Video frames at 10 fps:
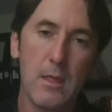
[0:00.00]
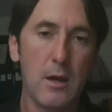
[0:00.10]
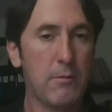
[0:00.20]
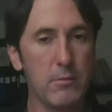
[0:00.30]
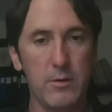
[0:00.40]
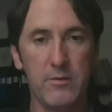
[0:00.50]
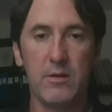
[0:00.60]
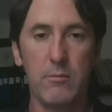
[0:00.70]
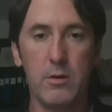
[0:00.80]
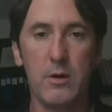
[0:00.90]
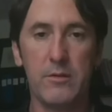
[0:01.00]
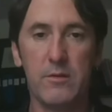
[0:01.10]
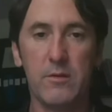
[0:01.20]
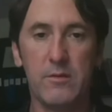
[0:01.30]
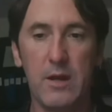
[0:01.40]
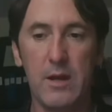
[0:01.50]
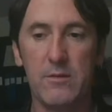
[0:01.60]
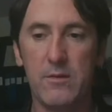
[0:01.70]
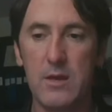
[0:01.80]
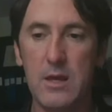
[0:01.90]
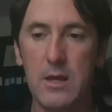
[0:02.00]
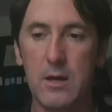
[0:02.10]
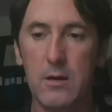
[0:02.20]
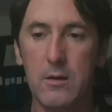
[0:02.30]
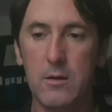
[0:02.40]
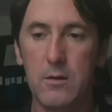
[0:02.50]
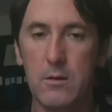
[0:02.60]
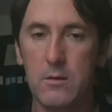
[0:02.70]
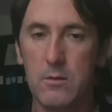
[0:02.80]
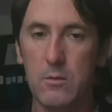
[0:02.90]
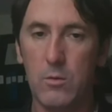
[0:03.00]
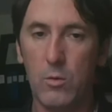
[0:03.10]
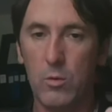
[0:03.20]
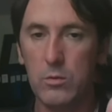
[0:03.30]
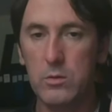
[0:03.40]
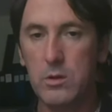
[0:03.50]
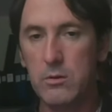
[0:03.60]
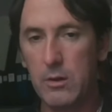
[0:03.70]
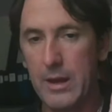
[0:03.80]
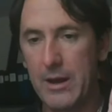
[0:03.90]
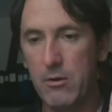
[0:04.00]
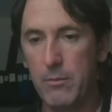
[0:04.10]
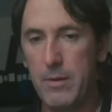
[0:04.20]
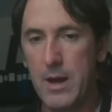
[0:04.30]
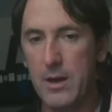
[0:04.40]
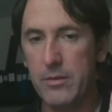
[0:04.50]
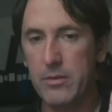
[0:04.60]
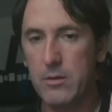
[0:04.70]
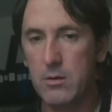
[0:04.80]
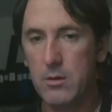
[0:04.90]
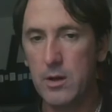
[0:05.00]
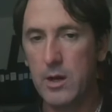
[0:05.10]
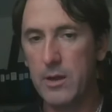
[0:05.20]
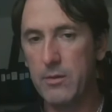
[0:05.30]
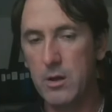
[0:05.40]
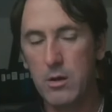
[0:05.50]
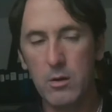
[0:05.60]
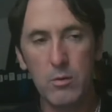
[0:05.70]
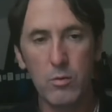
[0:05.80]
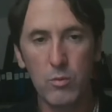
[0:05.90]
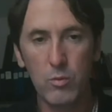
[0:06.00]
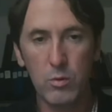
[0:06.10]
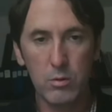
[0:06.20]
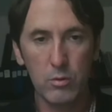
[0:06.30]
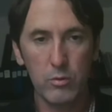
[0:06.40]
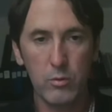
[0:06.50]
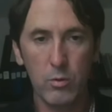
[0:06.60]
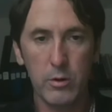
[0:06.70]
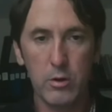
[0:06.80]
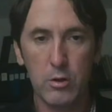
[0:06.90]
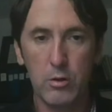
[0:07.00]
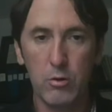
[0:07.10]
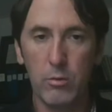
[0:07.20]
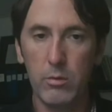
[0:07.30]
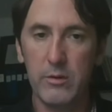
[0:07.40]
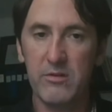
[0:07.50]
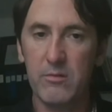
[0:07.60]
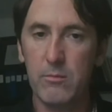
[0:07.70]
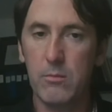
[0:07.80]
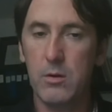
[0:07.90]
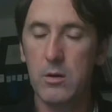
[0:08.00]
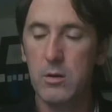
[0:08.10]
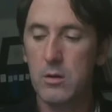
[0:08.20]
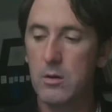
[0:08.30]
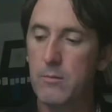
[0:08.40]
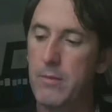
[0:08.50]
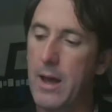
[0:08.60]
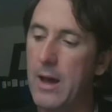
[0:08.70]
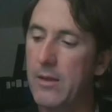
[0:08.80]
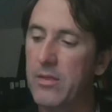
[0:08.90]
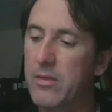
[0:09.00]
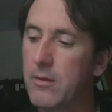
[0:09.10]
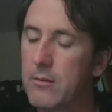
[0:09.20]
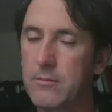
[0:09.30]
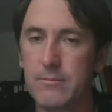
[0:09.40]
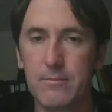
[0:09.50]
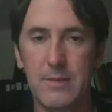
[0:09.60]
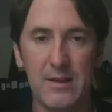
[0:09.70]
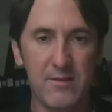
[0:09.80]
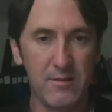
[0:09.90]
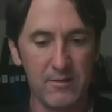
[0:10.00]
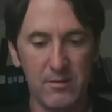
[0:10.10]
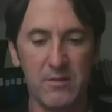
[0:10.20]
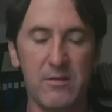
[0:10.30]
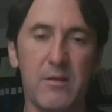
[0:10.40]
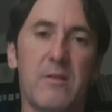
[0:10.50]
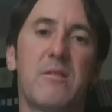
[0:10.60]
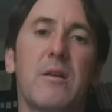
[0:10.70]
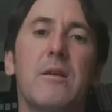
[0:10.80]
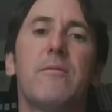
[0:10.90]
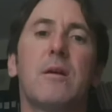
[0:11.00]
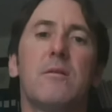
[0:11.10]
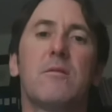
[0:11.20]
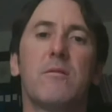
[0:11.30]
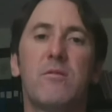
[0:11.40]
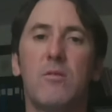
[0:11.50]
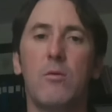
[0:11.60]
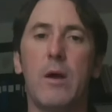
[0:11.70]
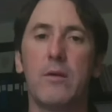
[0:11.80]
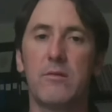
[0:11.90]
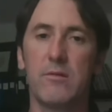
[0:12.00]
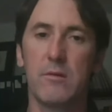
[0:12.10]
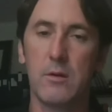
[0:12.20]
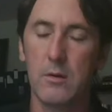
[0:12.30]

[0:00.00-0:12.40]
I'm going to summarize this as the old unilateral path and the new world order globalism path. That's the significance of Suez.